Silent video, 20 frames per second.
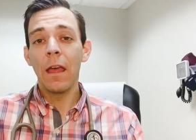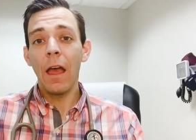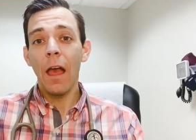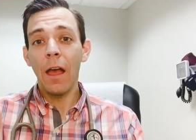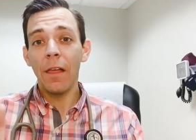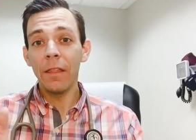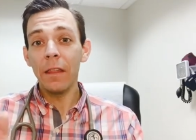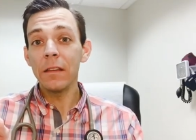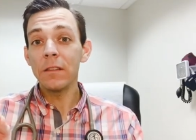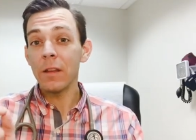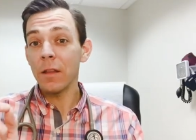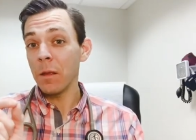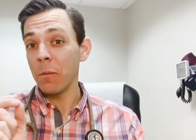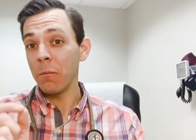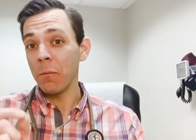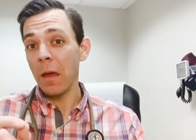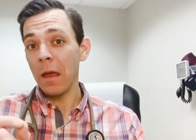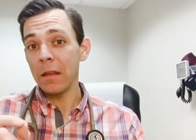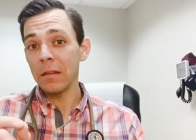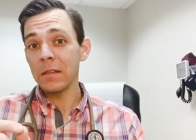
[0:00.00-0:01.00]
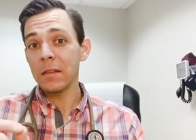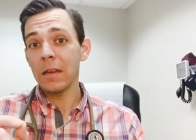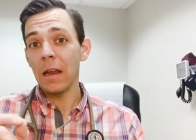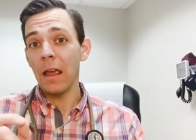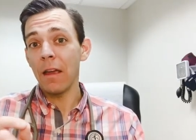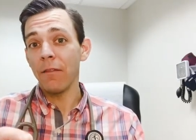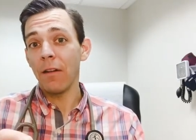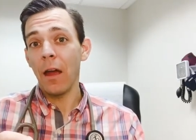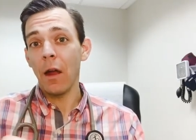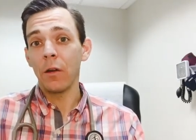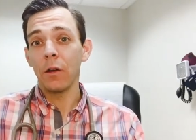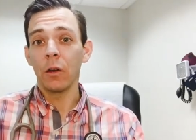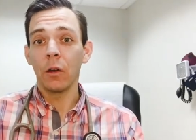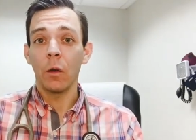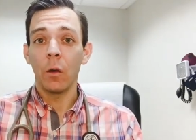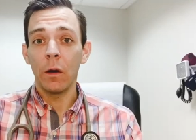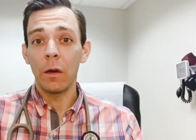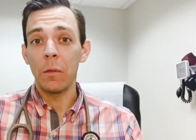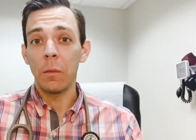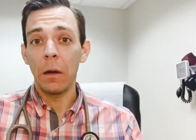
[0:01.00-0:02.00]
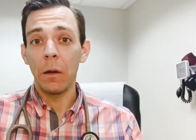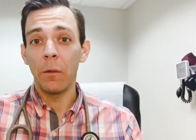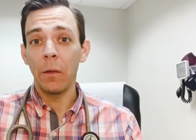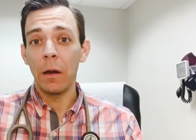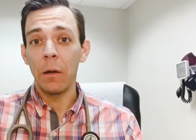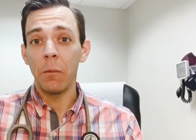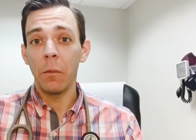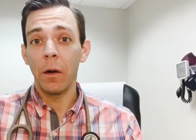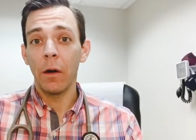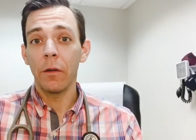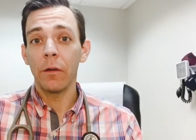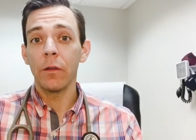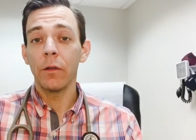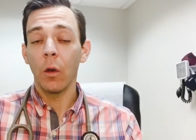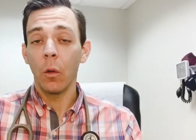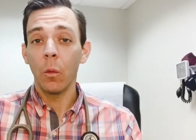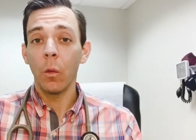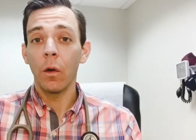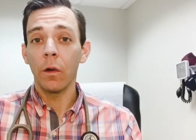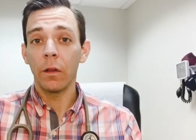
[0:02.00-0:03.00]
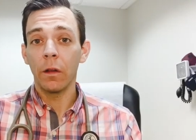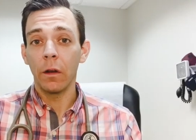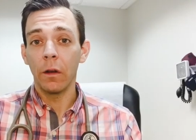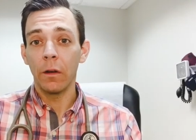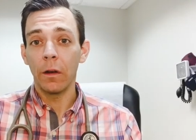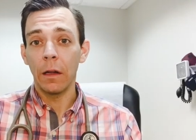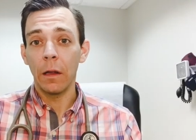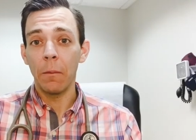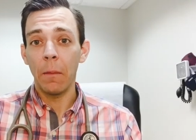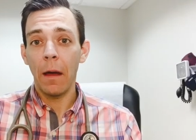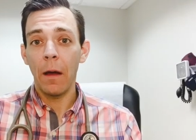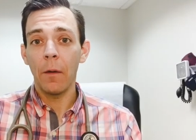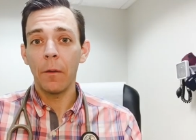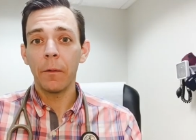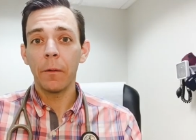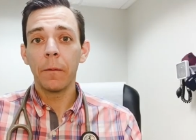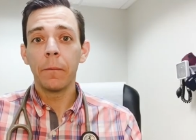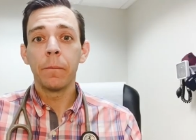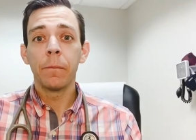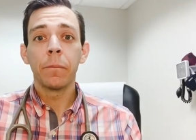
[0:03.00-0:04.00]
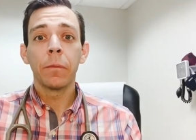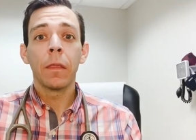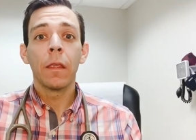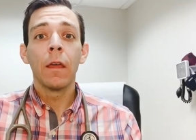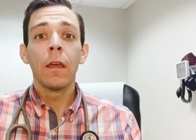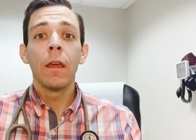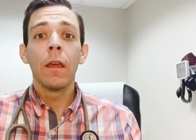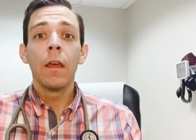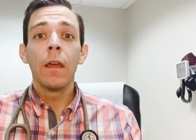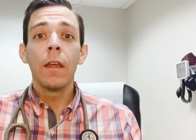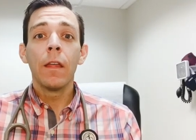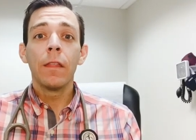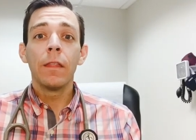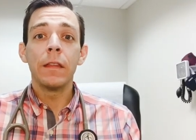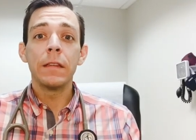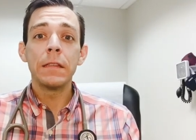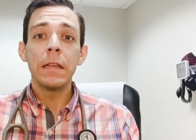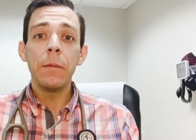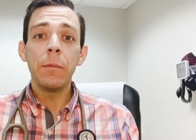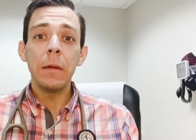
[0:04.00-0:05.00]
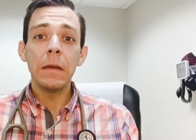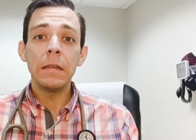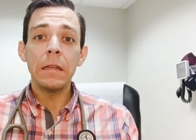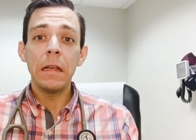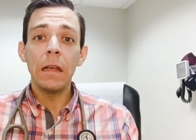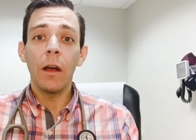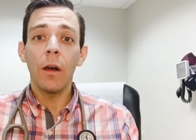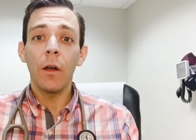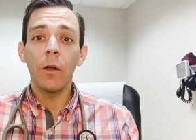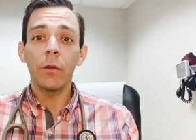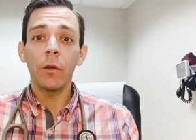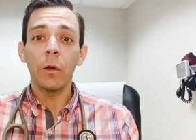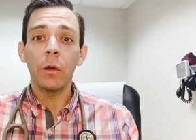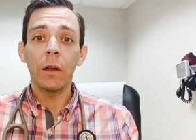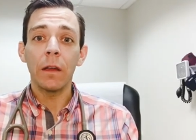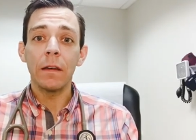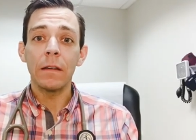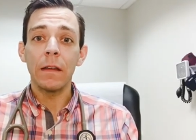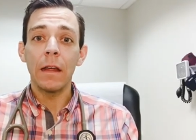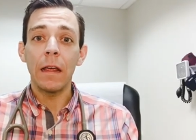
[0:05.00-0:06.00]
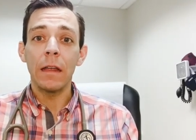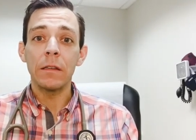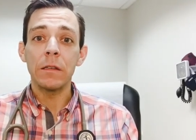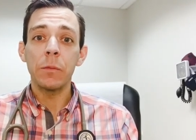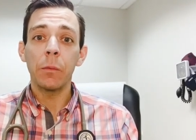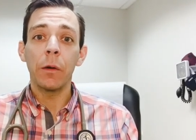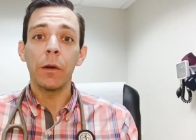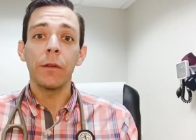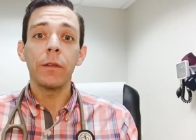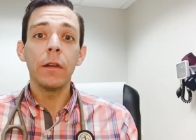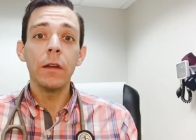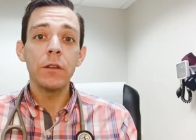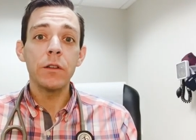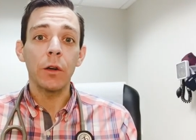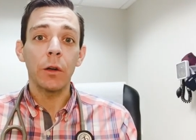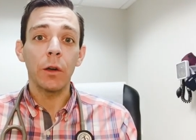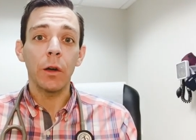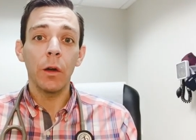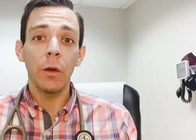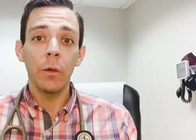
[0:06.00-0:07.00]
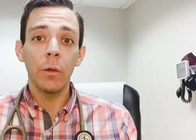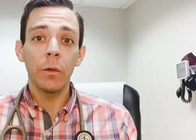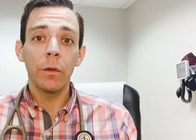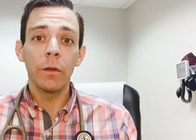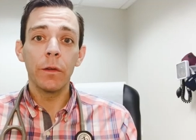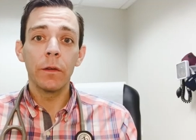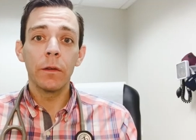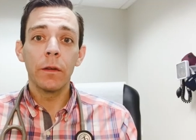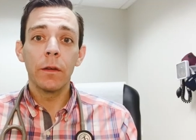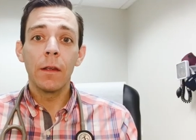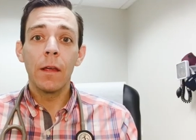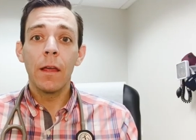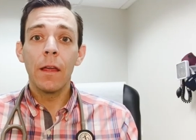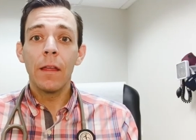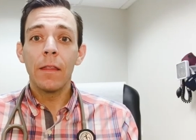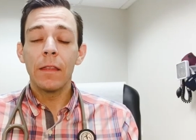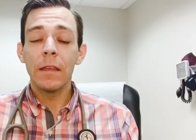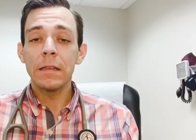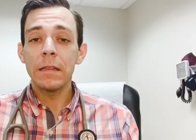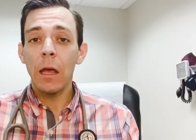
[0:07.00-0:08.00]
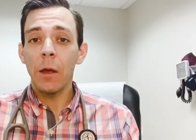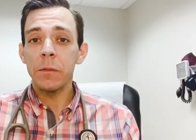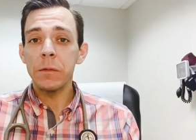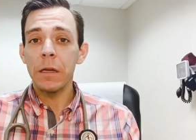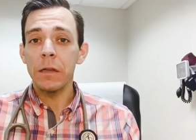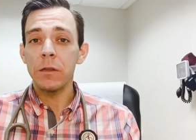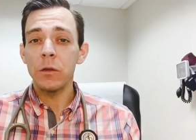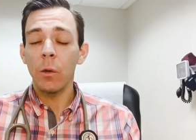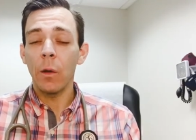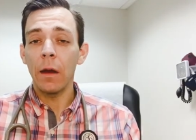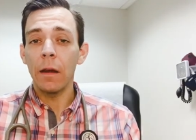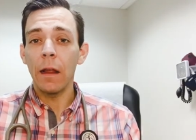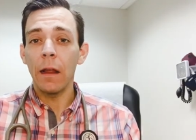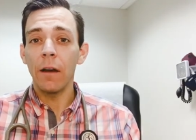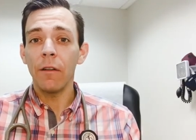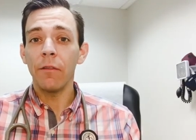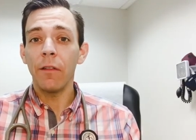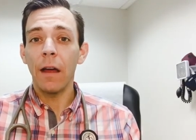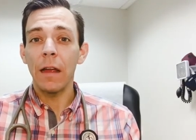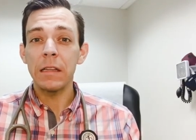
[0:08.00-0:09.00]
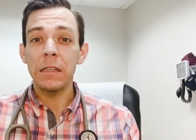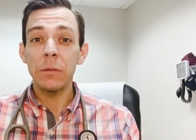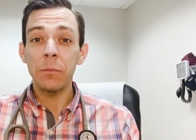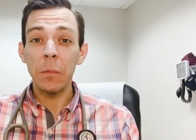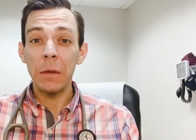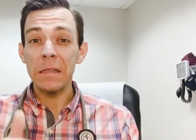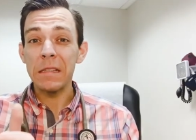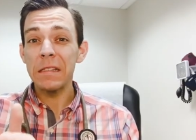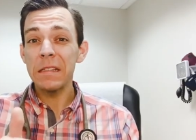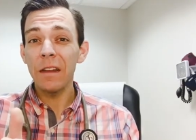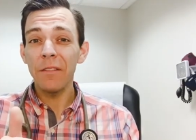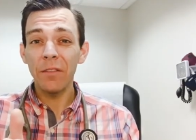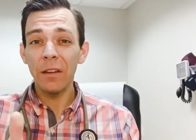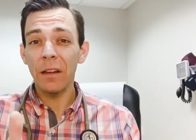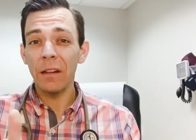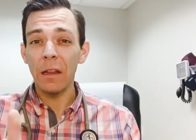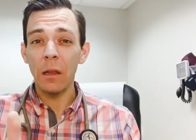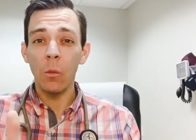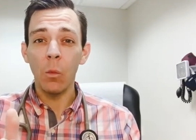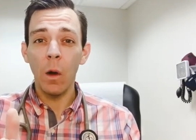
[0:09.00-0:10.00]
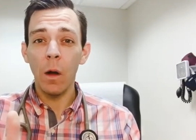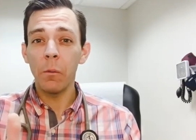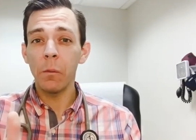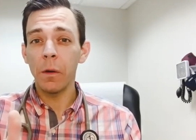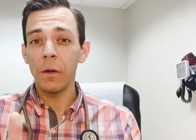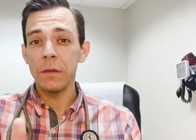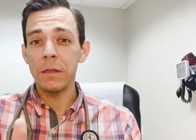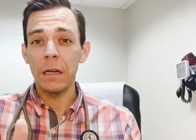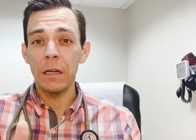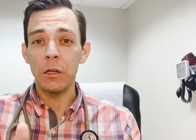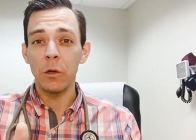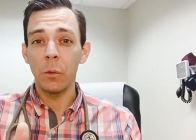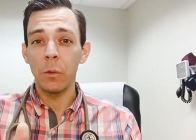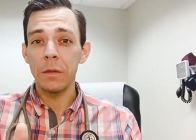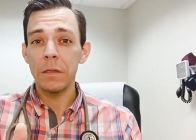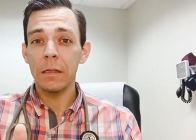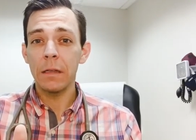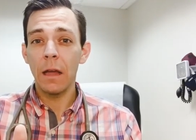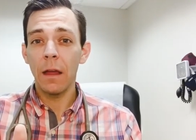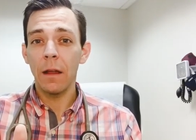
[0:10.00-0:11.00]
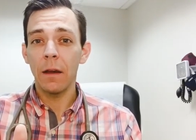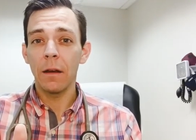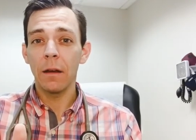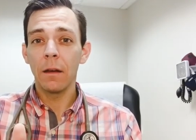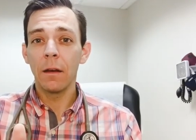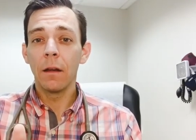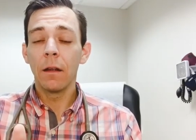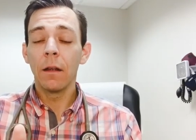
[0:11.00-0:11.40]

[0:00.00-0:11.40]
And these are the mainstay of how you're going to be reimbursed, so worth learning about. The CPT also contains procedure codes. This helps us to identify specifically what procedure was done.